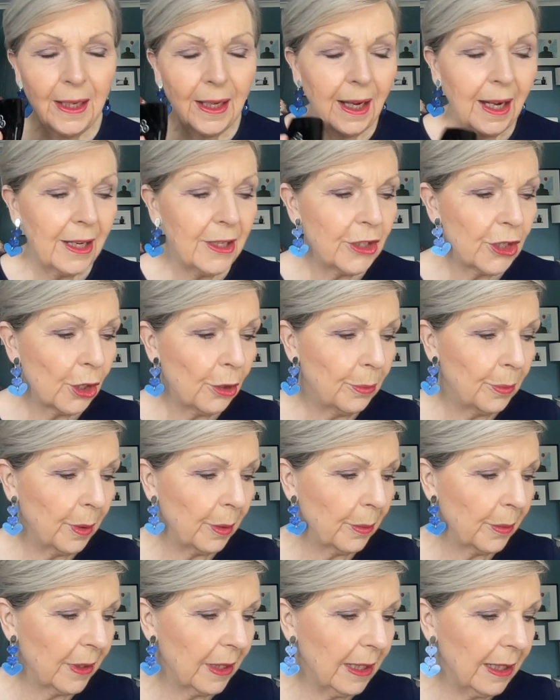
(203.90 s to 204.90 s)
I top it
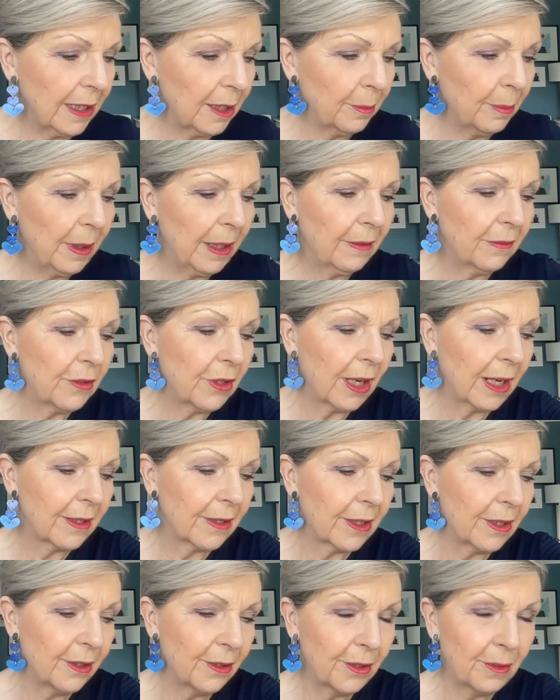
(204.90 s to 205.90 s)
with a little bit of
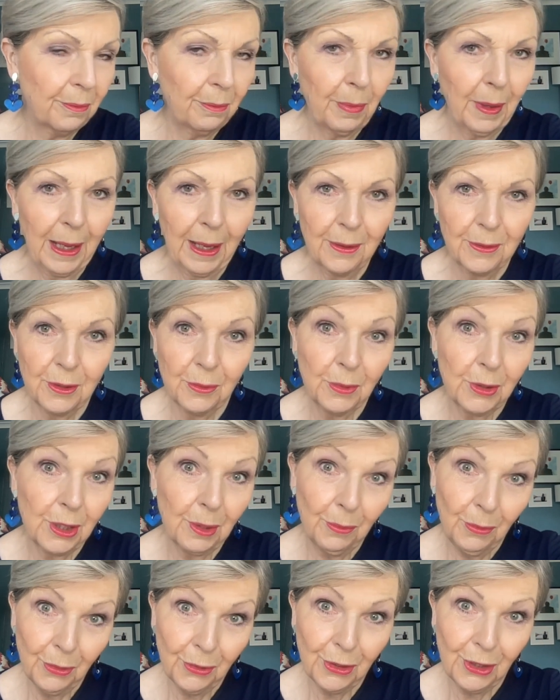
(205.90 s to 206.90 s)
translucent powder, which
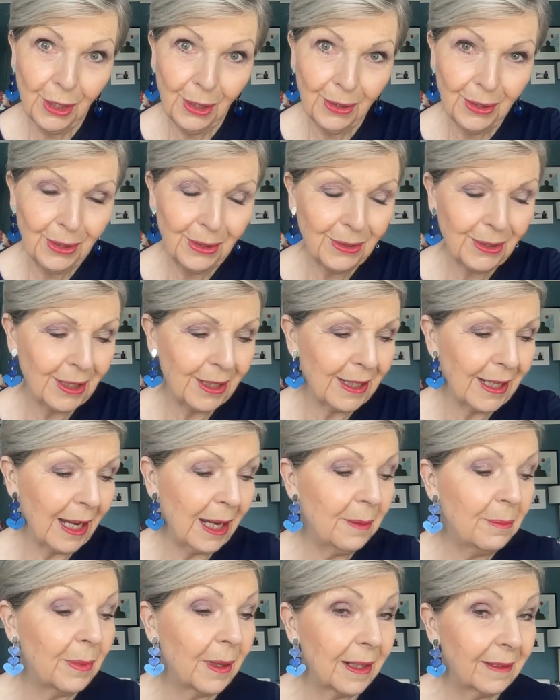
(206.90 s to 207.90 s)
I'm not showing you
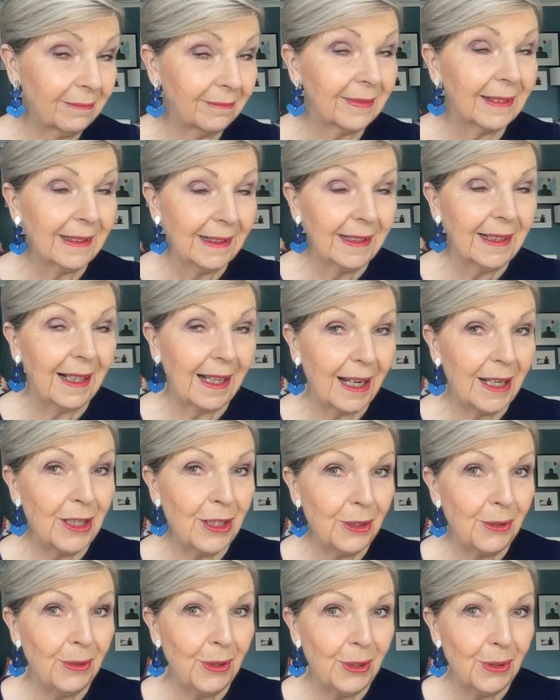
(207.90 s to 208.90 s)
today, but I do
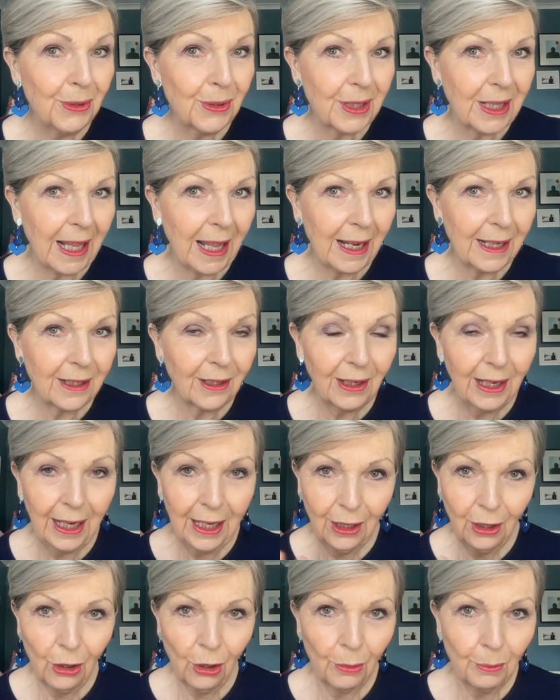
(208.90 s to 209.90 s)
use that
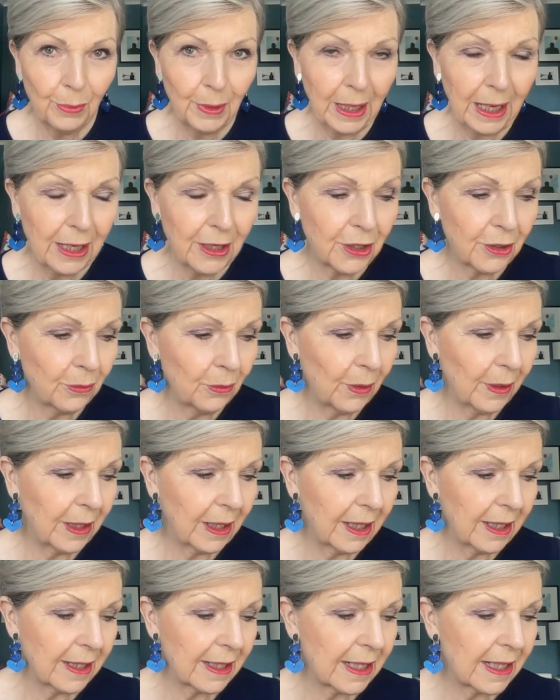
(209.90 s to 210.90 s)
in combination with the
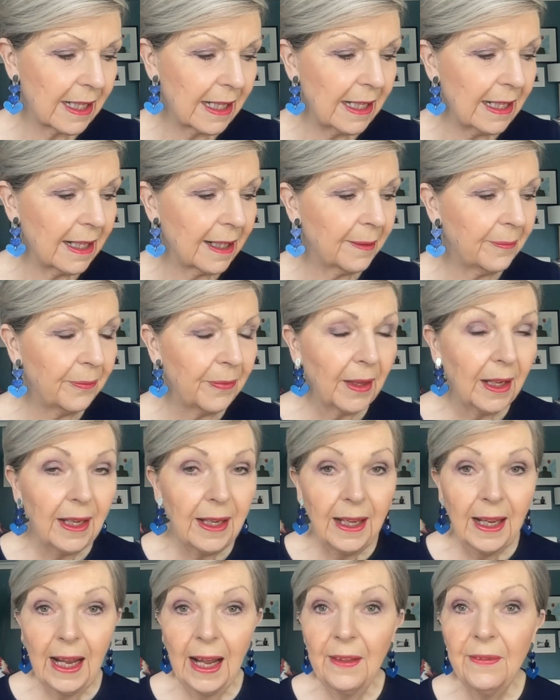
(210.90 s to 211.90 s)
concealer.
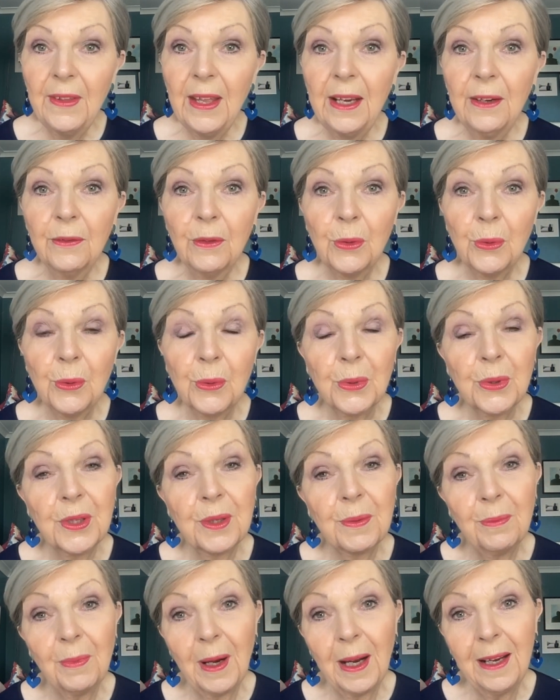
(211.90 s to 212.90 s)
And then, of course,
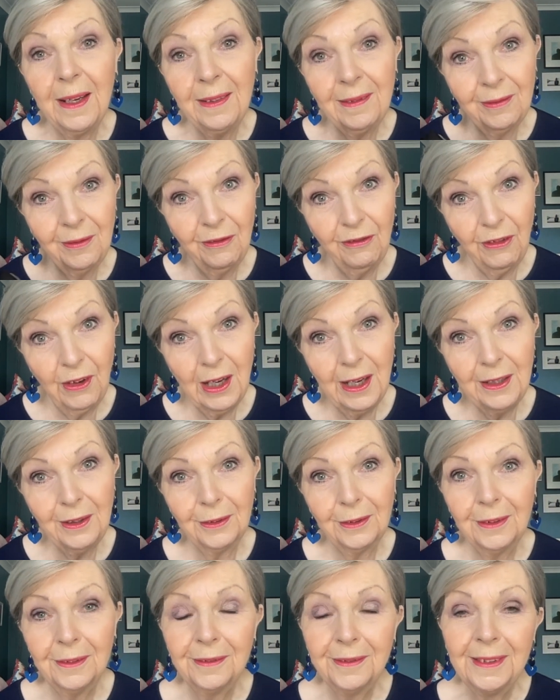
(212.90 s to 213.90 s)
my
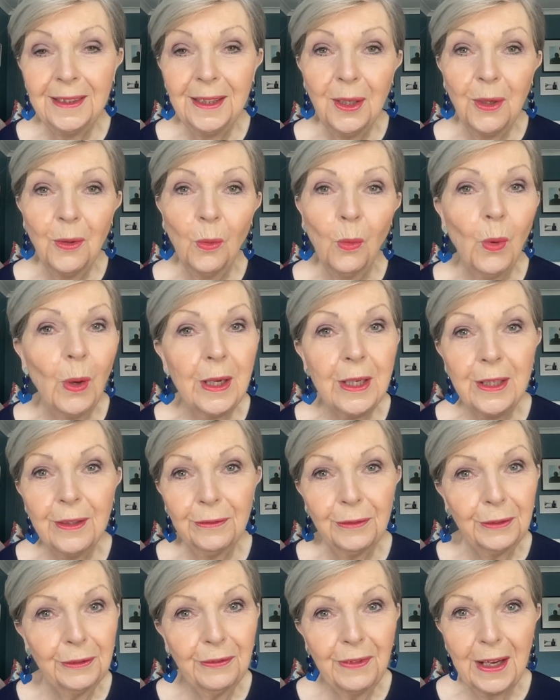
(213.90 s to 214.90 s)
final
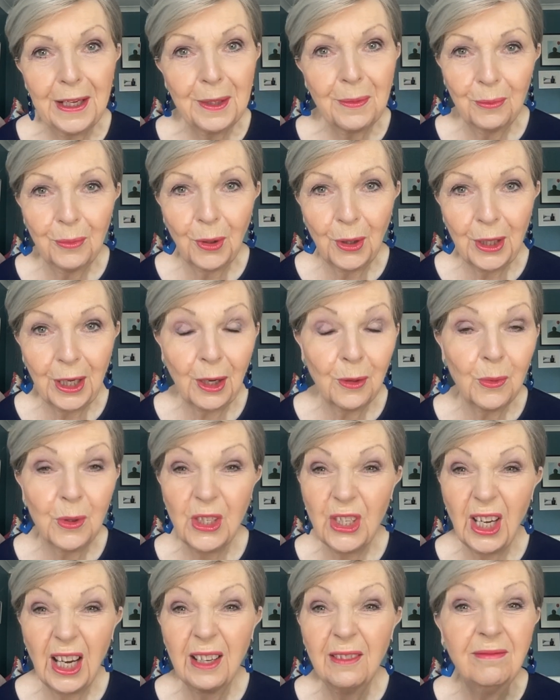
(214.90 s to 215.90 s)
wonderful face product,
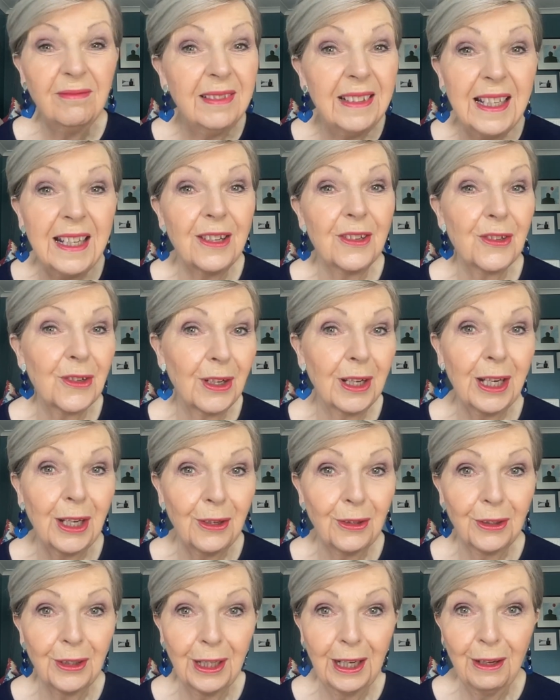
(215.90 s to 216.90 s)
which I literally
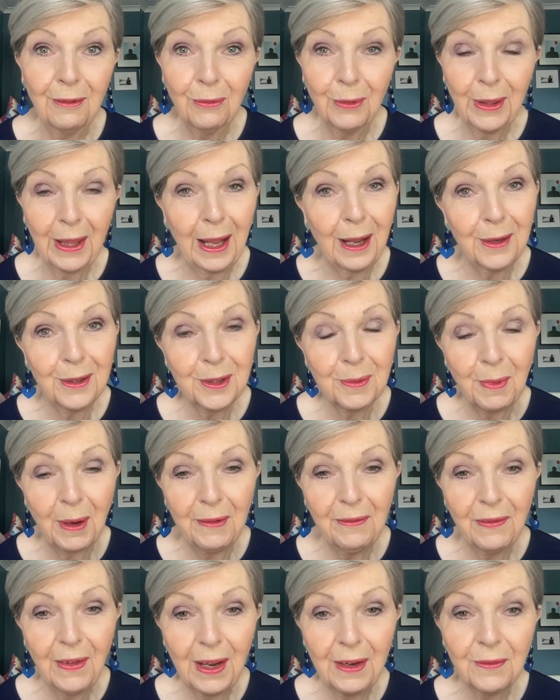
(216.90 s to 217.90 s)
couldn't live without, it's my
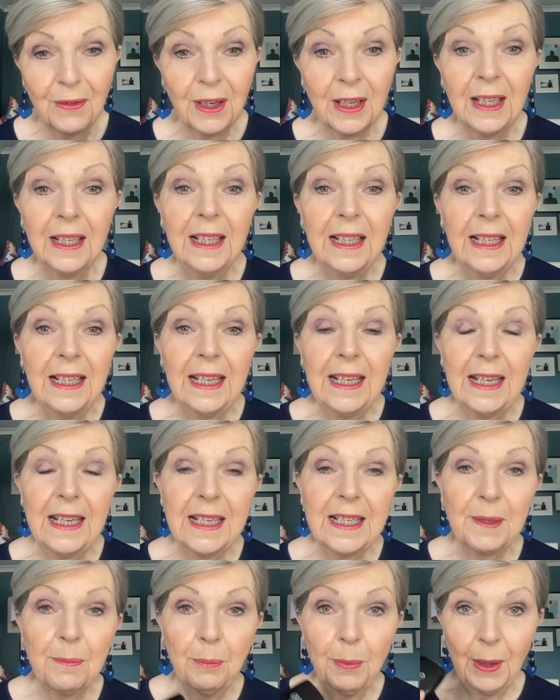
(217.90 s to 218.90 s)
favourite,
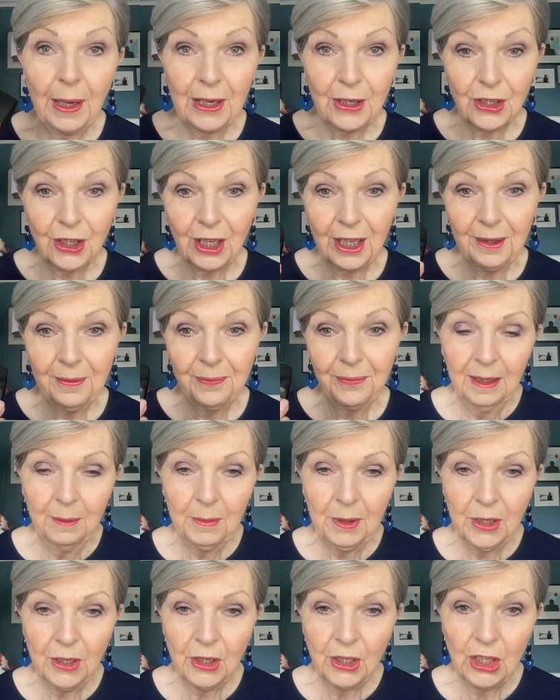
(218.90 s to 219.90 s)
is blusher. Let me
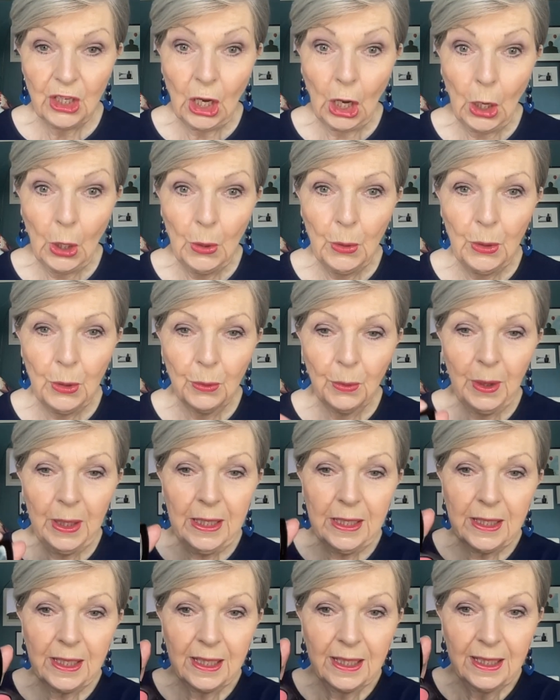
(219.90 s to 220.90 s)
show you
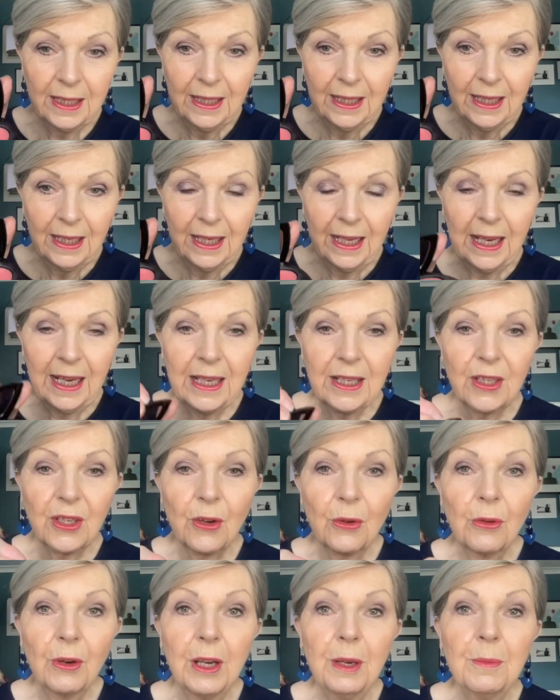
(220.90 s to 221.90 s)
it. It's
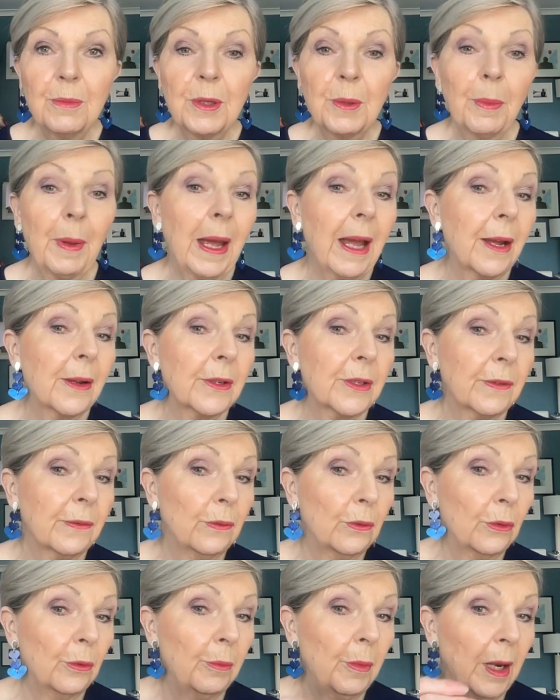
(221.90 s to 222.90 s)
cream to powder
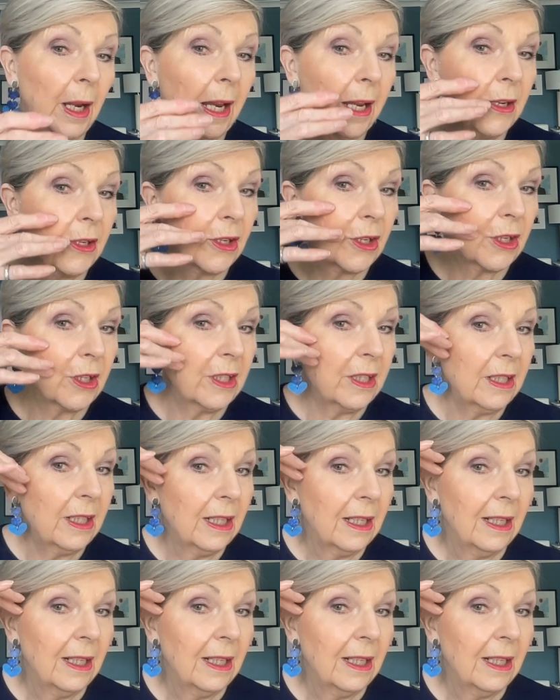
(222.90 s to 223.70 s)
formulation.